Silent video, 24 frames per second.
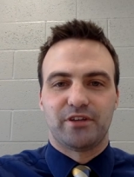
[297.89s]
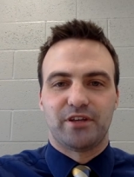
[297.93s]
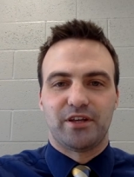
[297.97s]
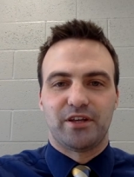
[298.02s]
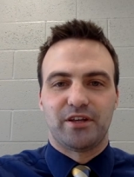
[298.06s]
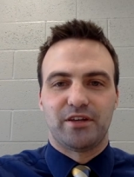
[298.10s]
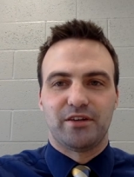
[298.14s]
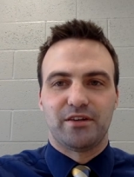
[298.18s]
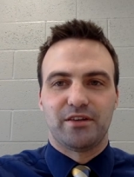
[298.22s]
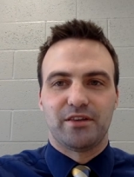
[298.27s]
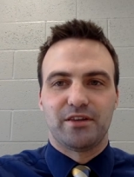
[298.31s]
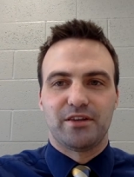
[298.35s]

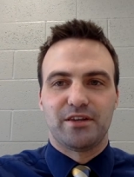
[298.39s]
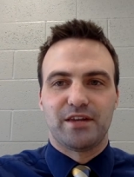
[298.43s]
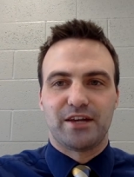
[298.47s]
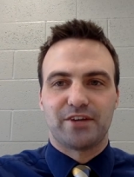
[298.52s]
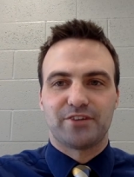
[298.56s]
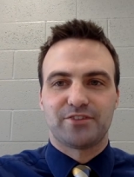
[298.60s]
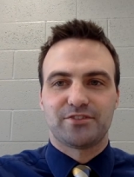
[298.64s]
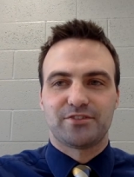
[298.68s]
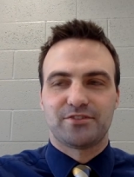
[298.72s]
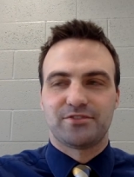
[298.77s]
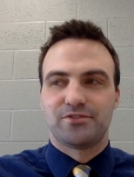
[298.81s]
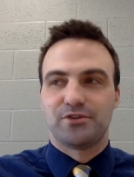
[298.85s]
And the
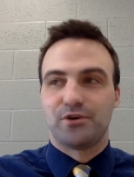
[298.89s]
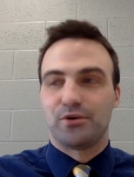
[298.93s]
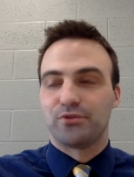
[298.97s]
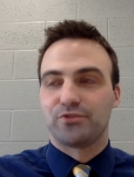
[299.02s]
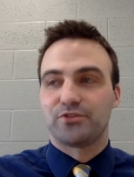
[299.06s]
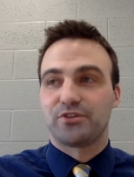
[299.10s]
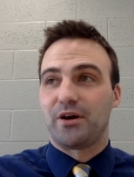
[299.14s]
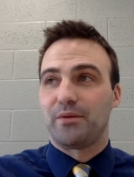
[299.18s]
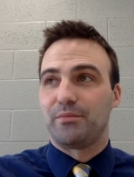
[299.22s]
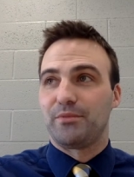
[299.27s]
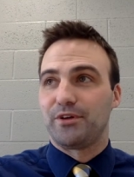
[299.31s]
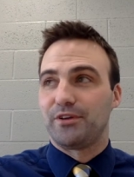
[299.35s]
next dose
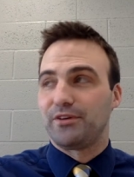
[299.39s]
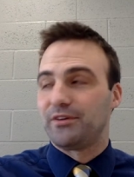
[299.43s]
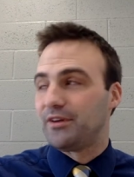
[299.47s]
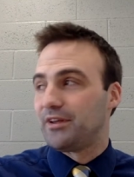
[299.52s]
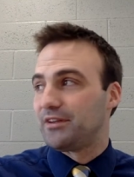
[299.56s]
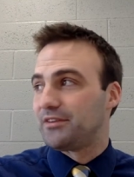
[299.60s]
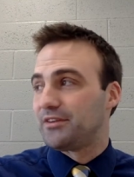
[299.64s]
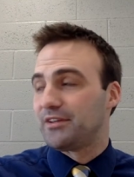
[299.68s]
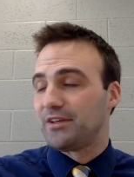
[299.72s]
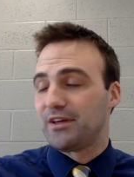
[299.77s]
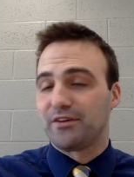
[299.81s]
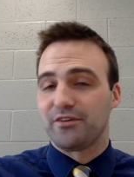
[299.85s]
coming
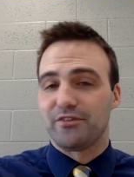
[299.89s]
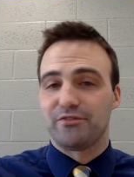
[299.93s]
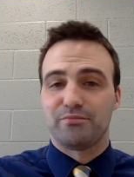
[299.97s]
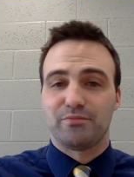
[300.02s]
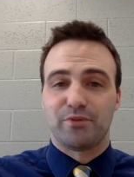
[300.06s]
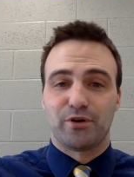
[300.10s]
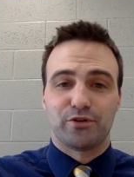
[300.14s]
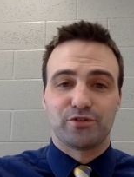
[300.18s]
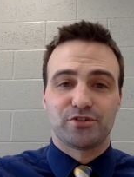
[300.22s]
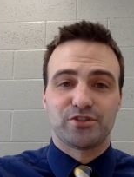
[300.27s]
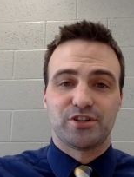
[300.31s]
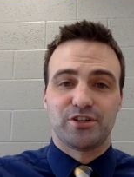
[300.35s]
at the end of
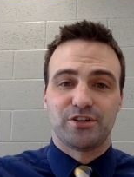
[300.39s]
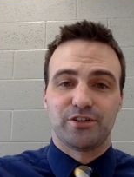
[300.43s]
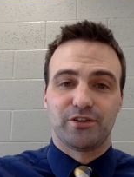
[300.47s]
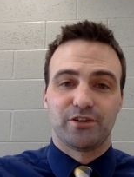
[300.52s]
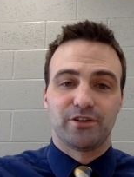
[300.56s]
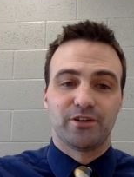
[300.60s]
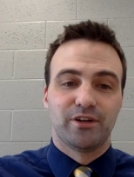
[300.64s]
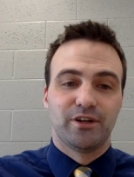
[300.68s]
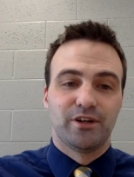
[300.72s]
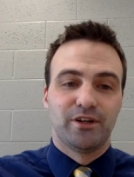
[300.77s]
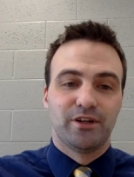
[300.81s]
March here